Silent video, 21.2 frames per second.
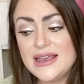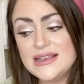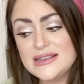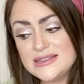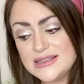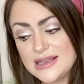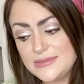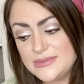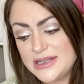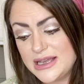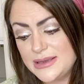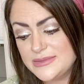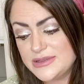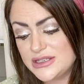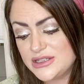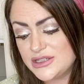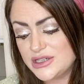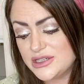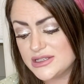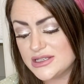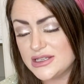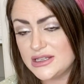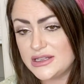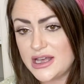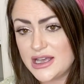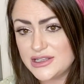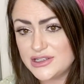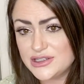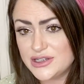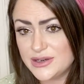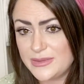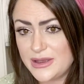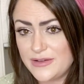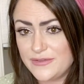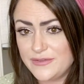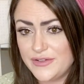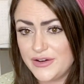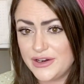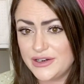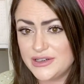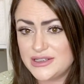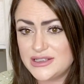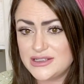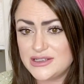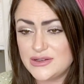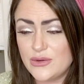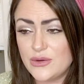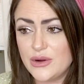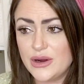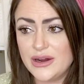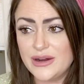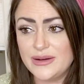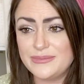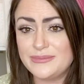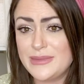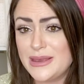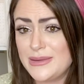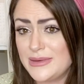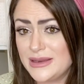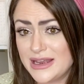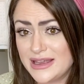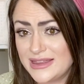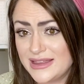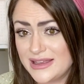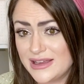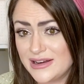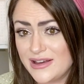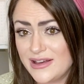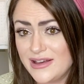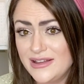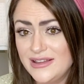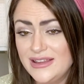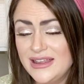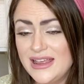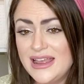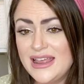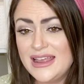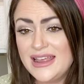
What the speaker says: sometimes it's just colostrum at first or maybe nothing at all.